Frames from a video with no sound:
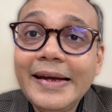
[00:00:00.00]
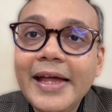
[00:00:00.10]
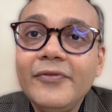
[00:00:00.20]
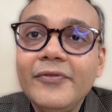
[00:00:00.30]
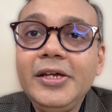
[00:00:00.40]

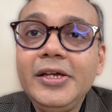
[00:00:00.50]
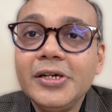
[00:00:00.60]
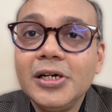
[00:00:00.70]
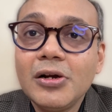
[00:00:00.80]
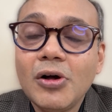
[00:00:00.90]
every
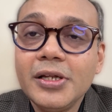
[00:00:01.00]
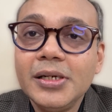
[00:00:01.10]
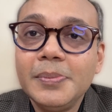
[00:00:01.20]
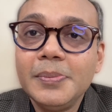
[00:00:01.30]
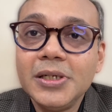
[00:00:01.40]
year on the
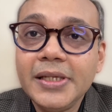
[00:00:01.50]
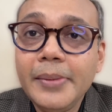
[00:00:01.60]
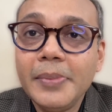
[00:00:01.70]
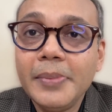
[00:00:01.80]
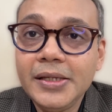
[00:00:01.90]
birthday
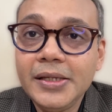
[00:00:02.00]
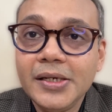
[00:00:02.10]
month